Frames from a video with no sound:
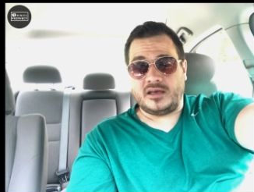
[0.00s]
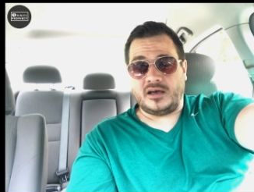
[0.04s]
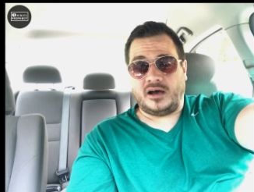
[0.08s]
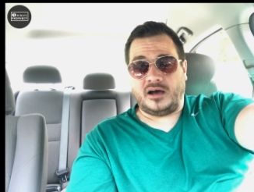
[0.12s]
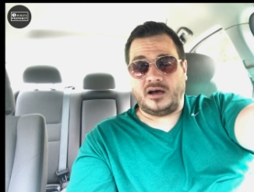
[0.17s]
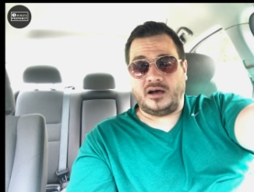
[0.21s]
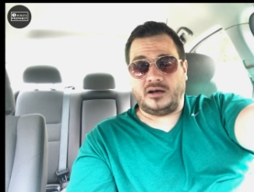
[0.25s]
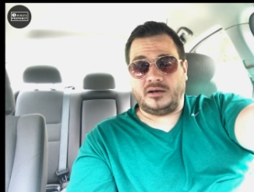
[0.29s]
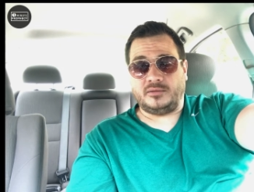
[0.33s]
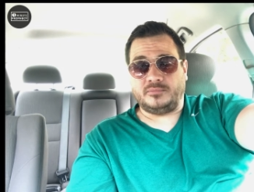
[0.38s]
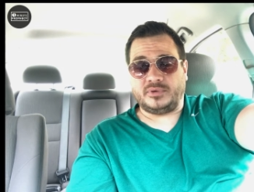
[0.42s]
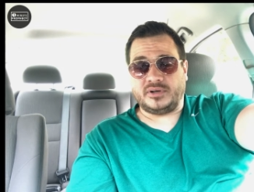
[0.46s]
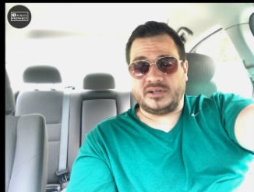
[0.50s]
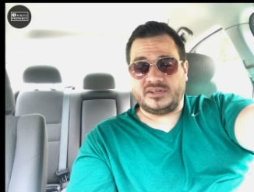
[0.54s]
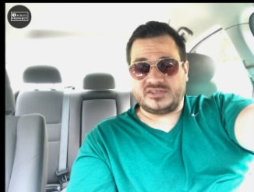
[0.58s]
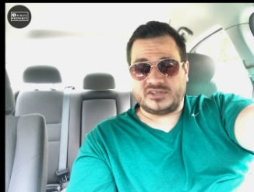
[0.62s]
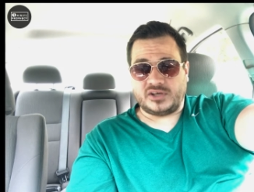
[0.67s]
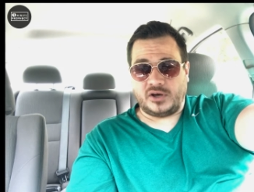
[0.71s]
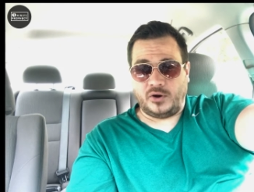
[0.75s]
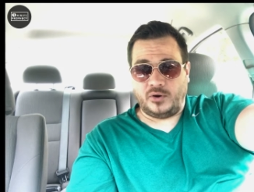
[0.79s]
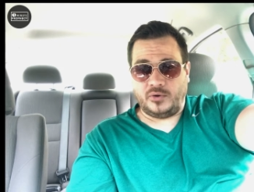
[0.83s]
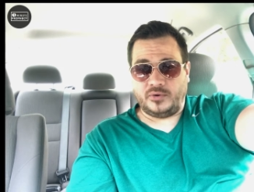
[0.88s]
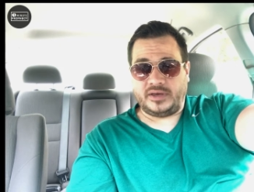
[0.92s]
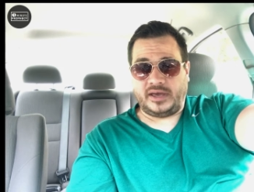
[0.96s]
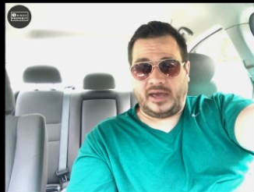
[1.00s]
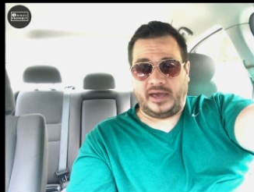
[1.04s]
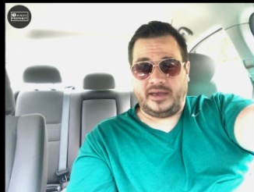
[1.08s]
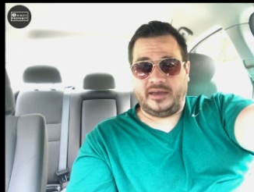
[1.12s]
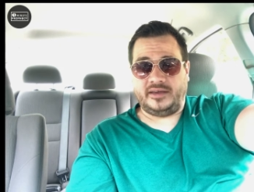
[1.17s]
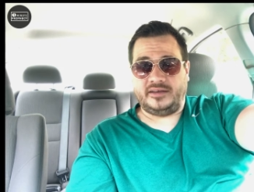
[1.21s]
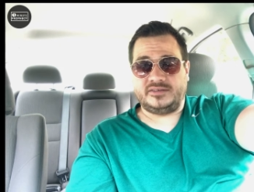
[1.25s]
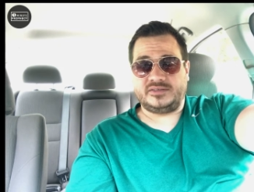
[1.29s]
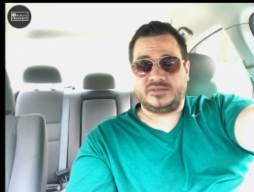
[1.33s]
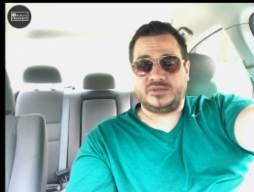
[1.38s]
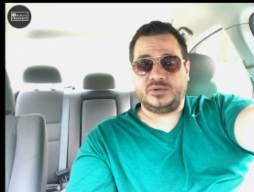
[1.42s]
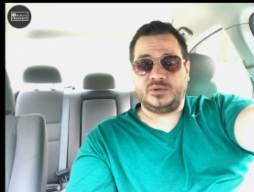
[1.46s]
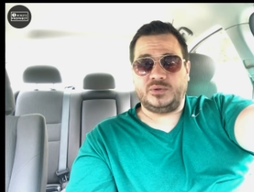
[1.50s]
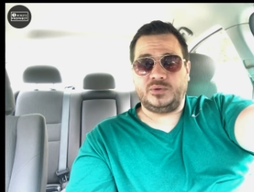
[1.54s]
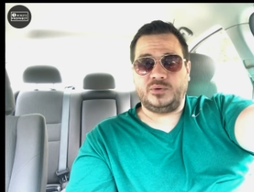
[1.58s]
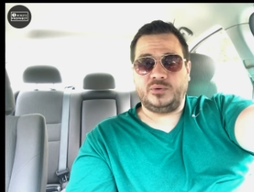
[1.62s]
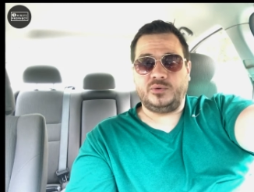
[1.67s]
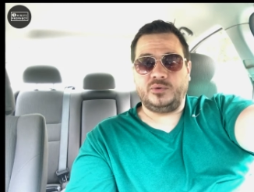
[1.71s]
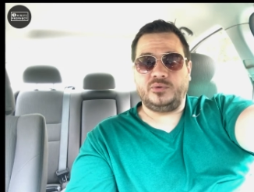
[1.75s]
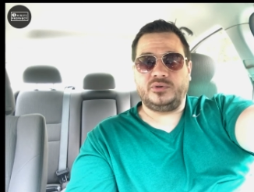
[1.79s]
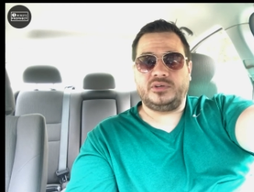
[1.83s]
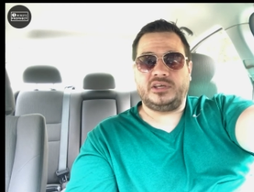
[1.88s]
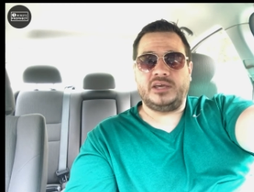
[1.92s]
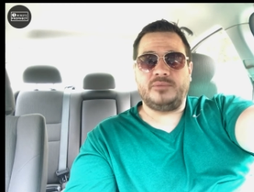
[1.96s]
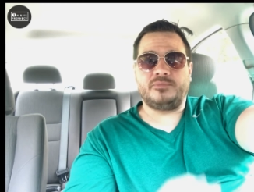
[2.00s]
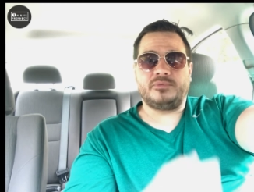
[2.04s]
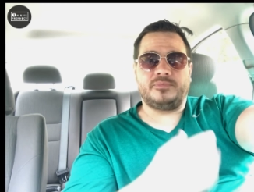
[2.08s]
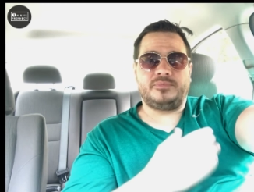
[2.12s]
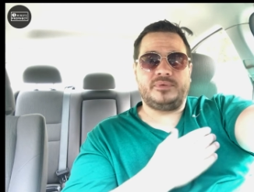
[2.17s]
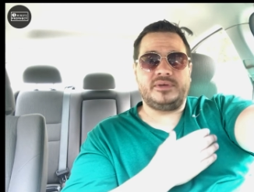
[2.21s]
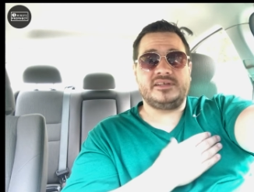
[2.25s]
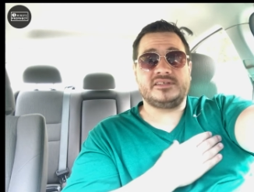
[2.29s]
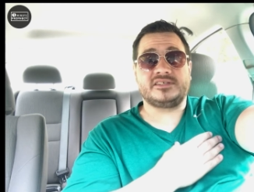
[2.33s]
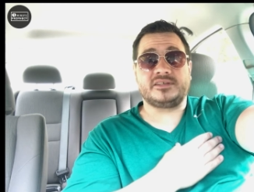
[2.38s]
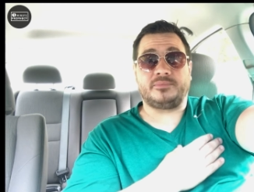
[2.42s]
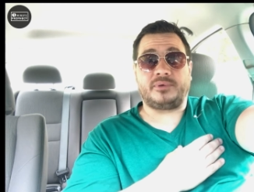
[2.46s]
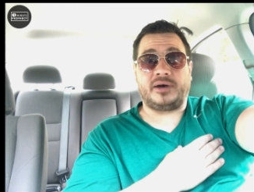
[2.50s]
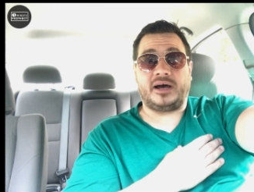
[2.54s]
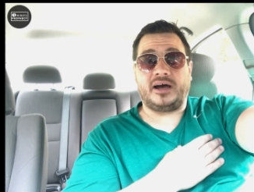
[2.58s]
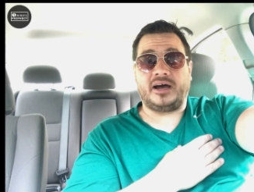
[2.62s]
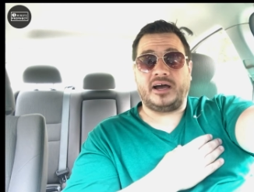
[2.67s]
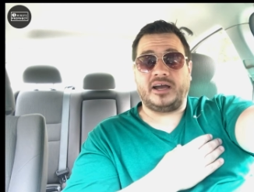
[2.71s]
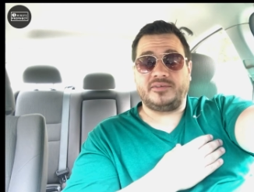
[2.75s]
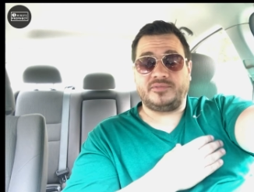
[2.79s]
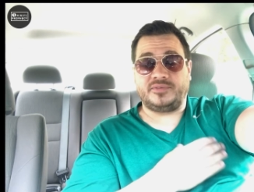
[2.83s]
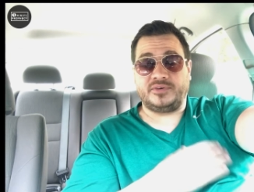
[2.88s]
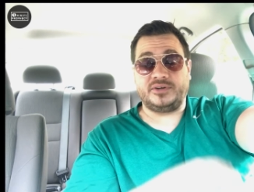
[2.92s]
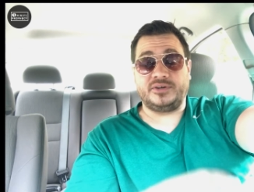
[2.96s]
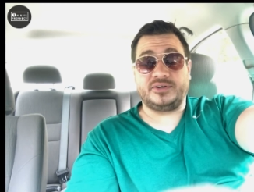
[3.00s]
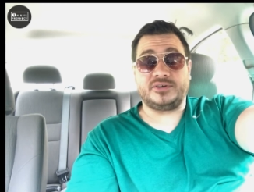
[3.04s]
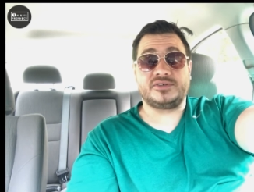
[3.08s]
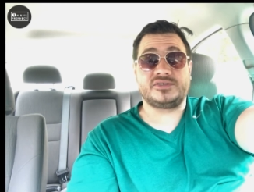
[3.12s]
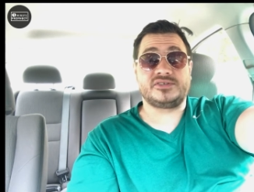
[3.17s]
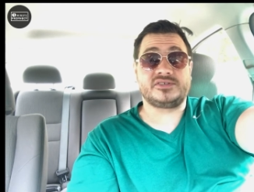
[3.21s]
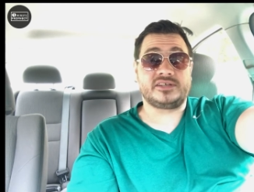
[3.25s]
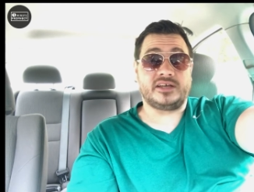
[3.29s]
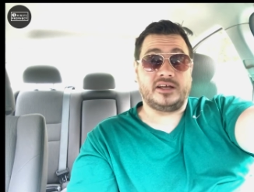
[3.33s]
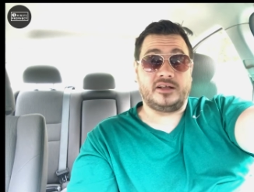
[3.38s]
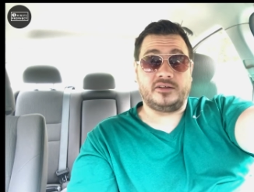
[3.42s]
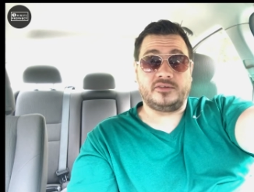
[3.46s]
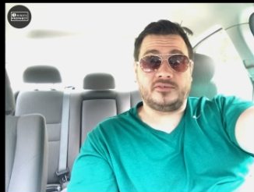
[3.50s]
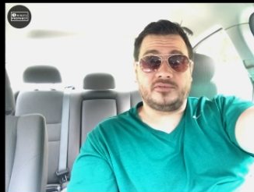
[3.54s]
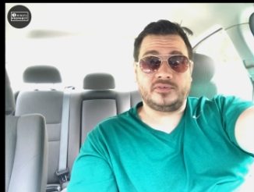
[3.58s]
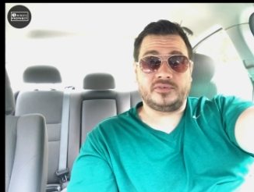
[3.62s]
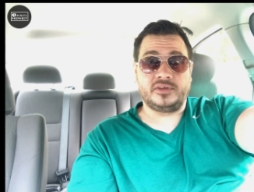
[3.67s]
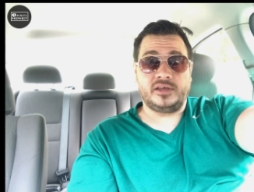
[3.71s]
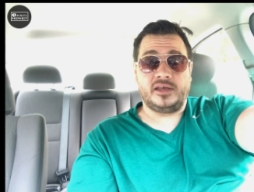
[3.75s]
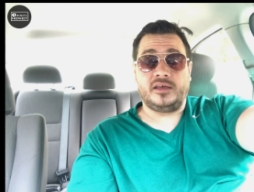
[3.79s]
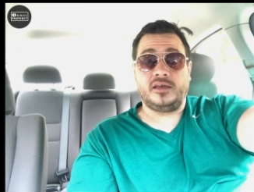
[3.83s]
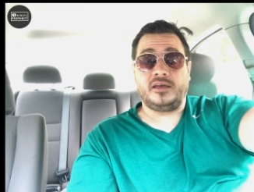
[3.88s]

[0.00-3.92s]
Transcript: Uh, but it's okay to keep a piece of pie for yourself.